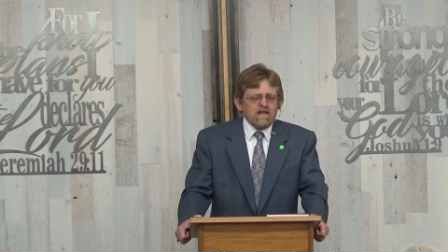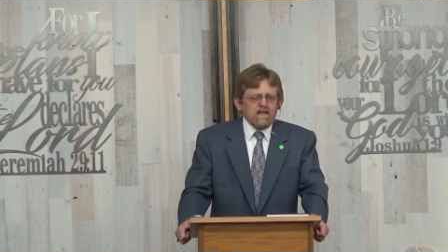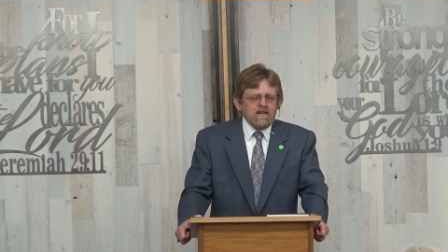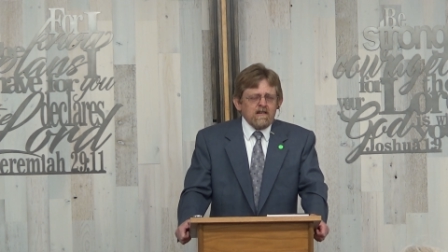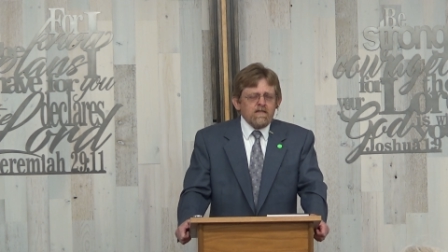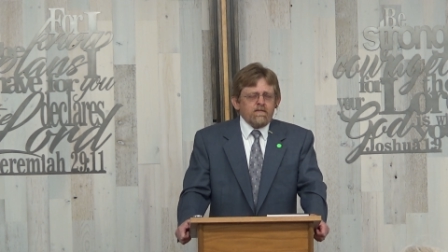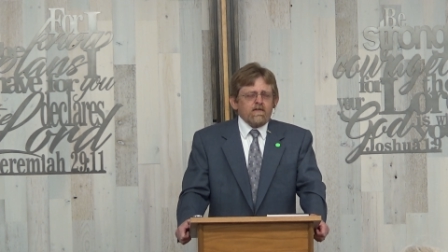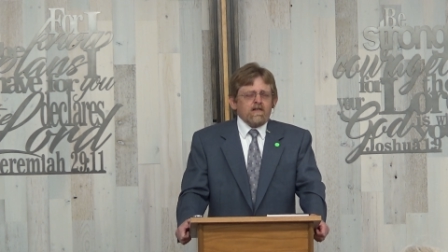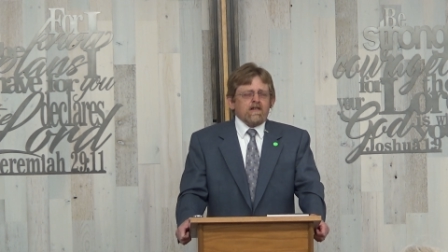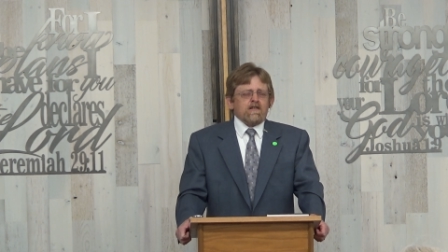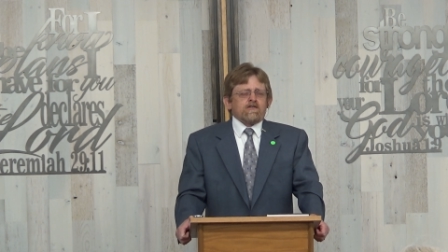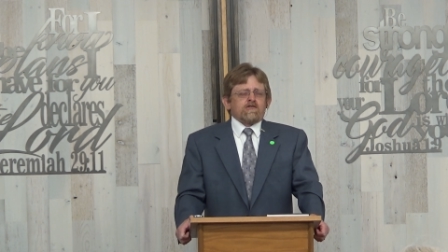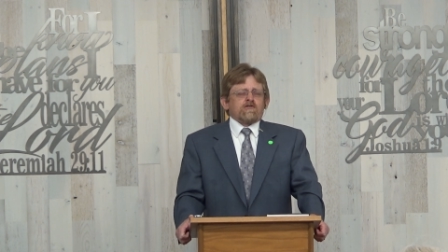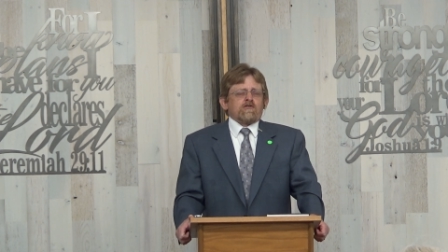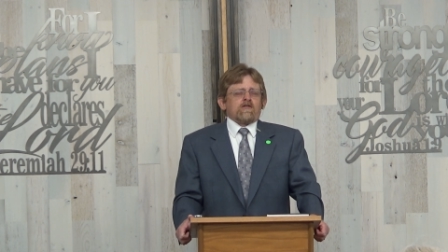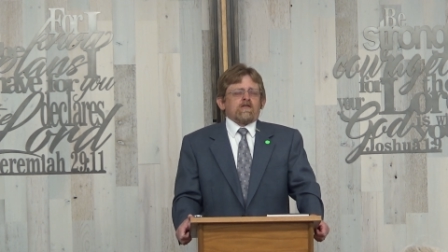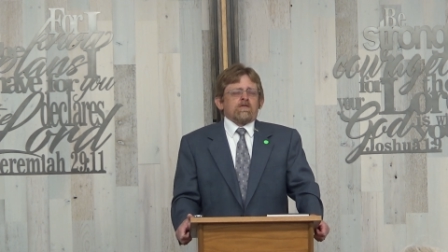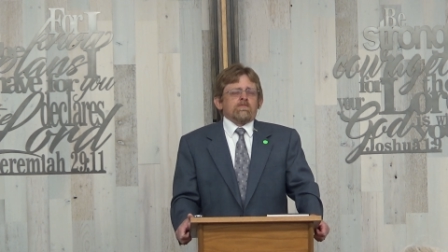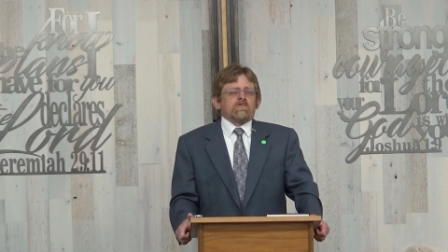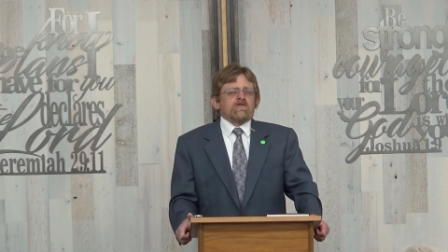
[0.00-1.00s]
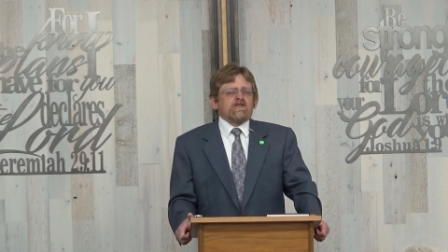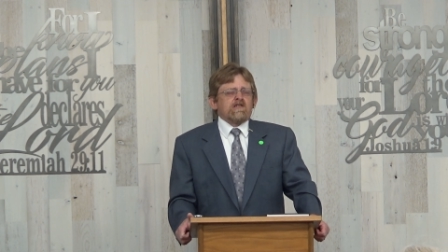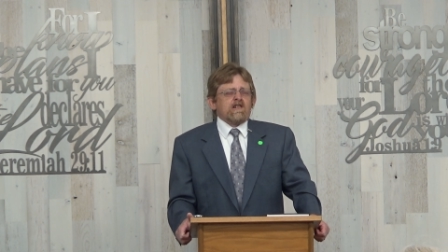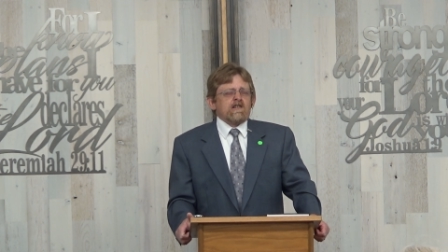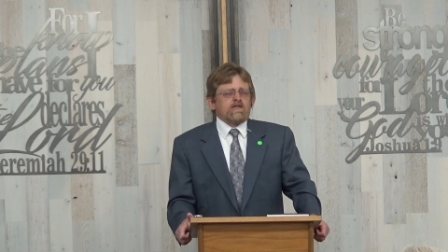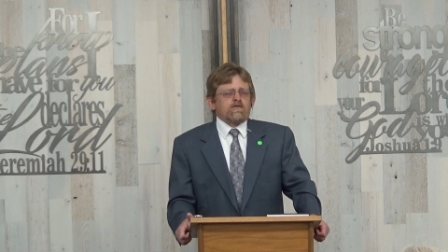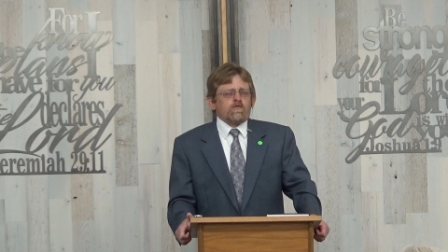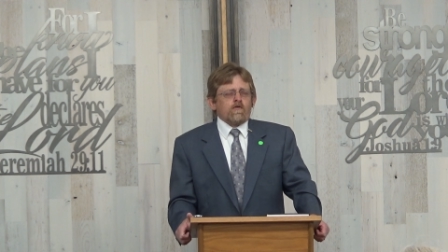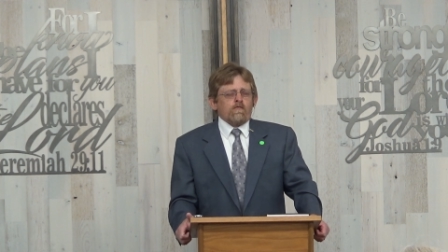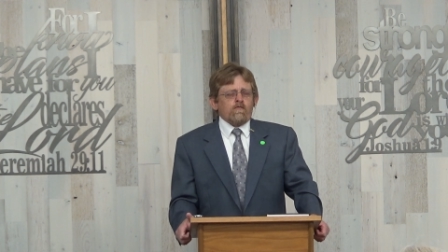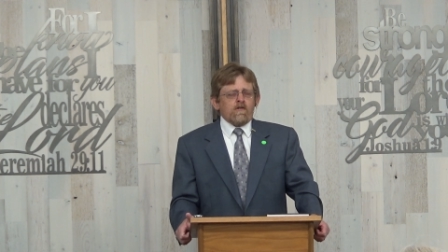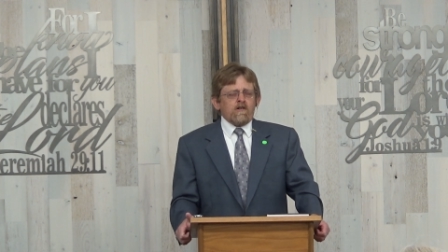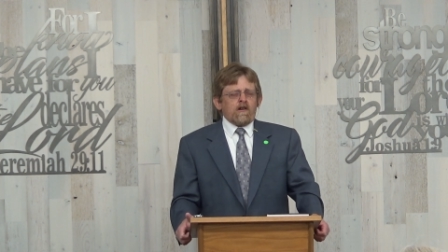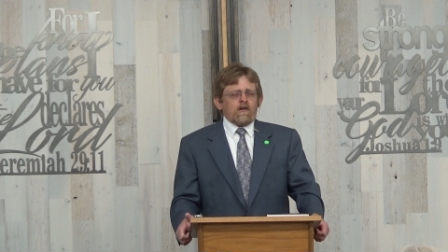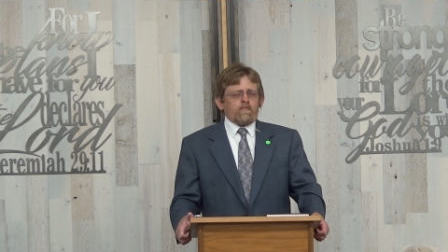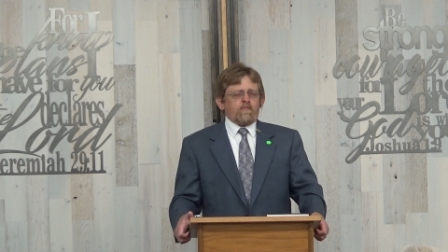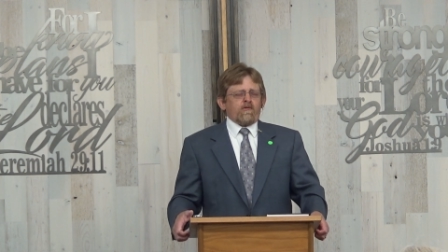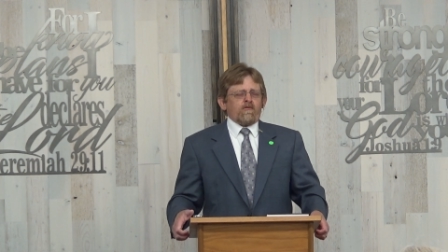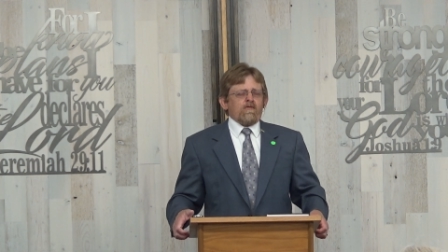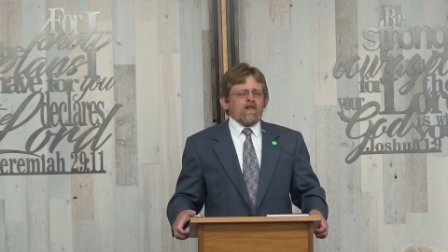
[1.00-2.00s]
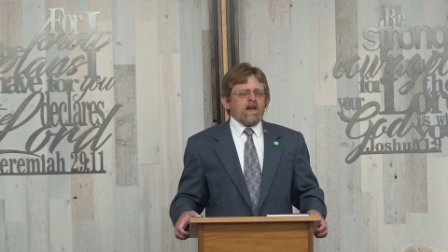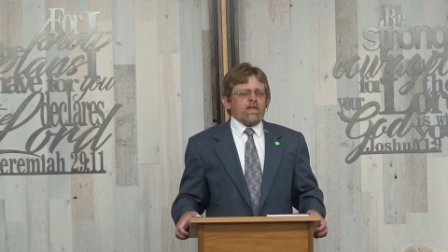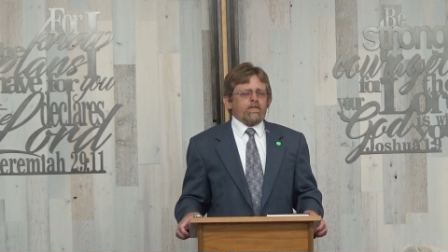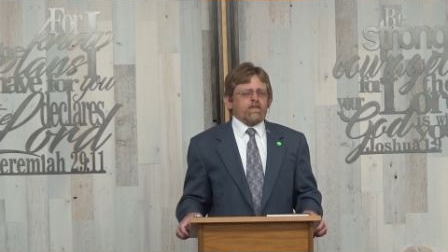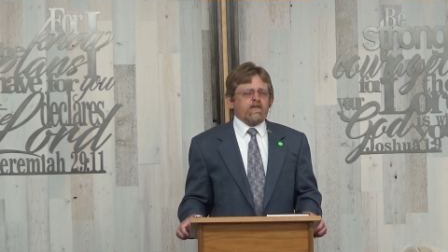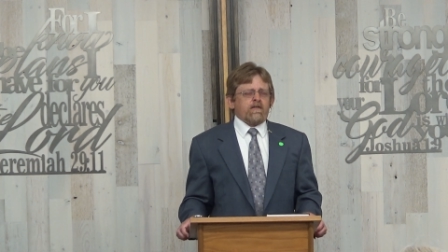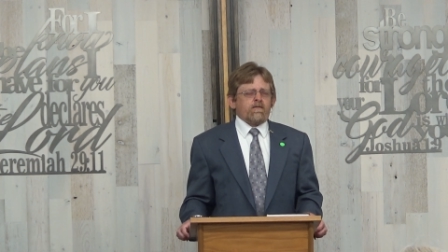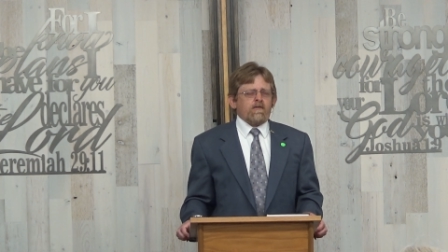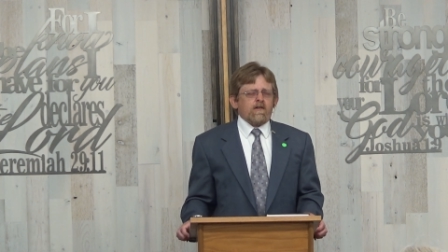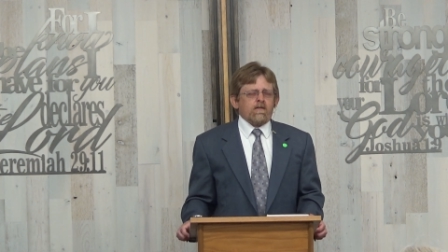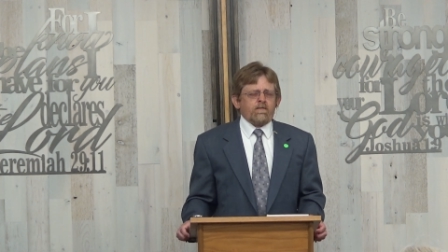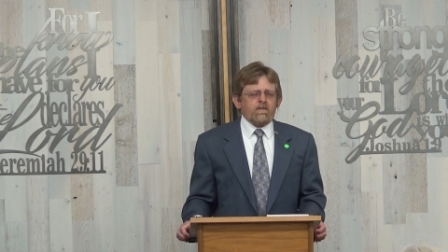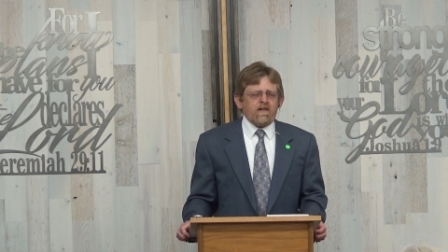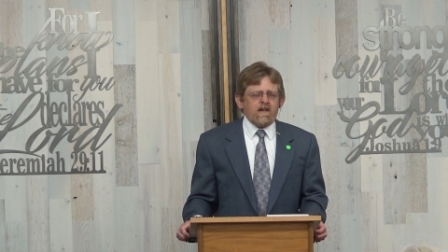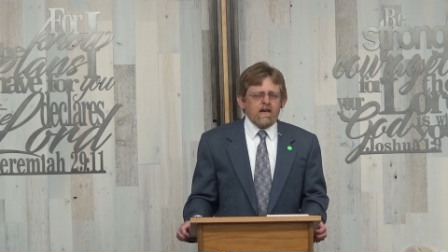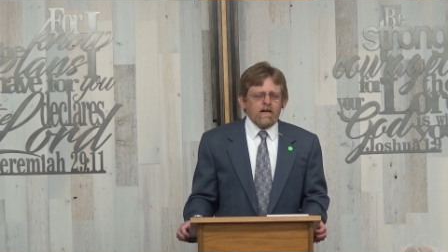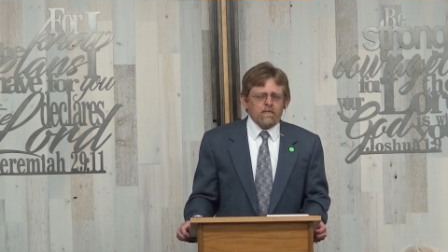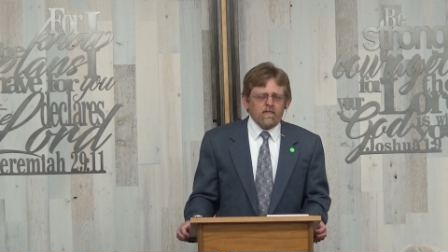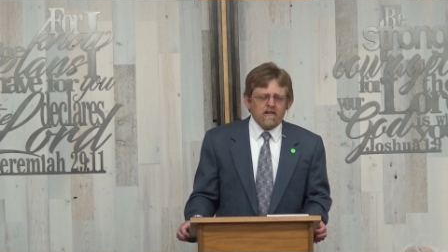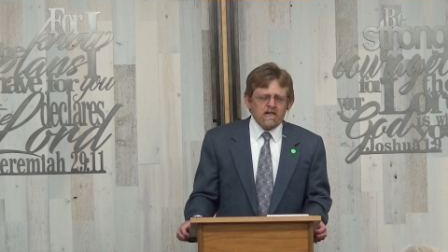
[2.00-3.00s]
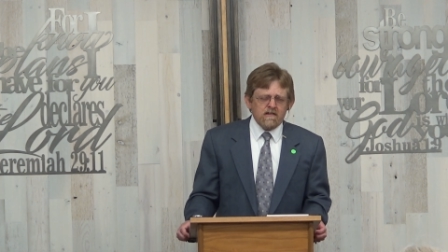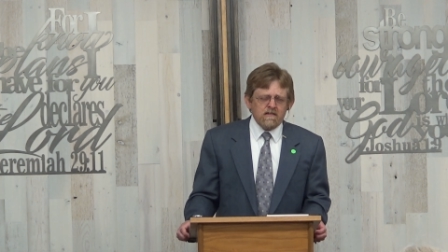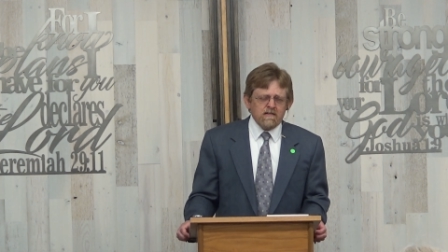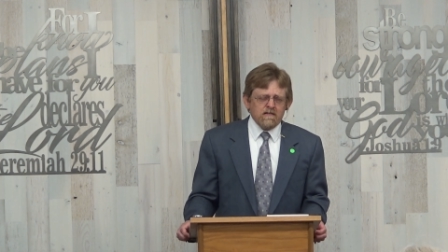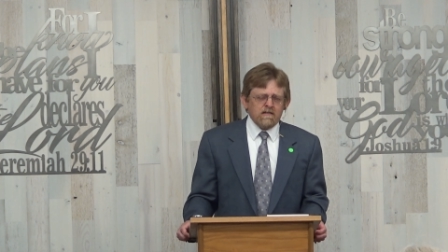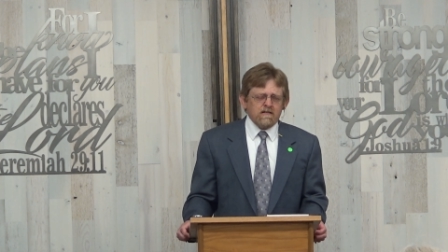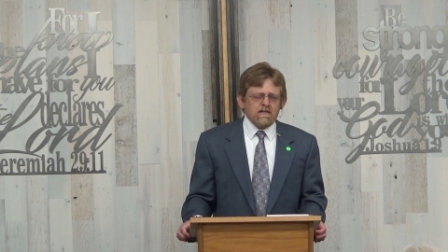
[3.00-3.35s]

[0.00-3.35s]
even in a circumstance where we are bereft of our family,